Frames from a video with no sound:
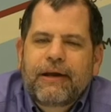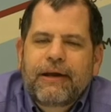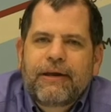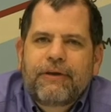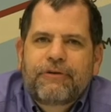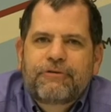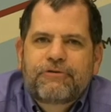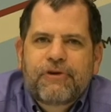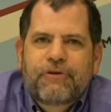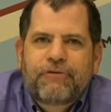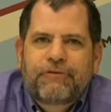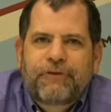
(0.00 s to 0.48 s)

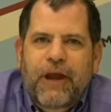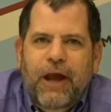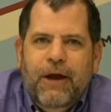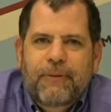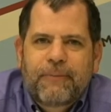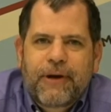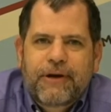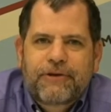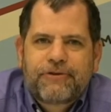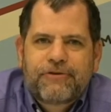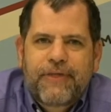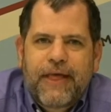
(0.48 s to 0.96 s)
is just how
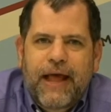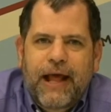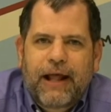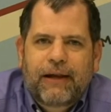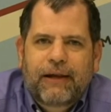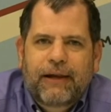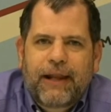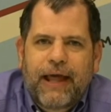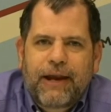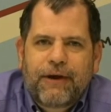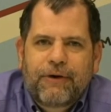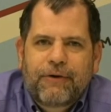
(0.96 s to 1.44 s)
much
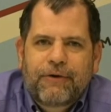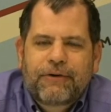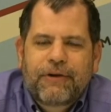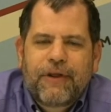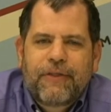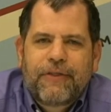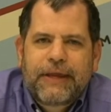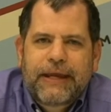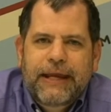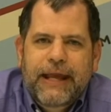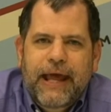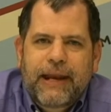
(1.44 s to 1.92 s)
that letter
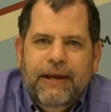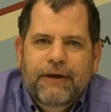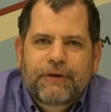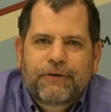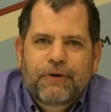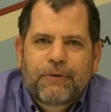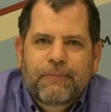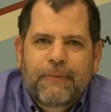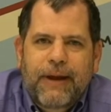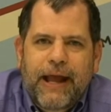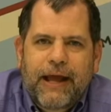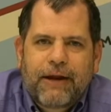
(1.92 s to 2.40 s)
to the
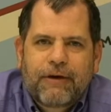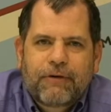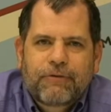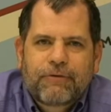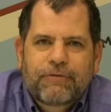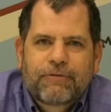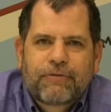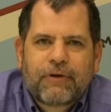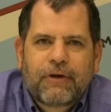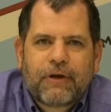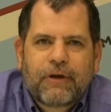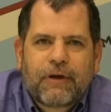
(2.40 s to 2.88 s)
editor
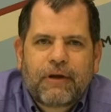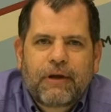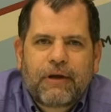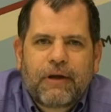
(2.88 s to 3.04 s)
matters.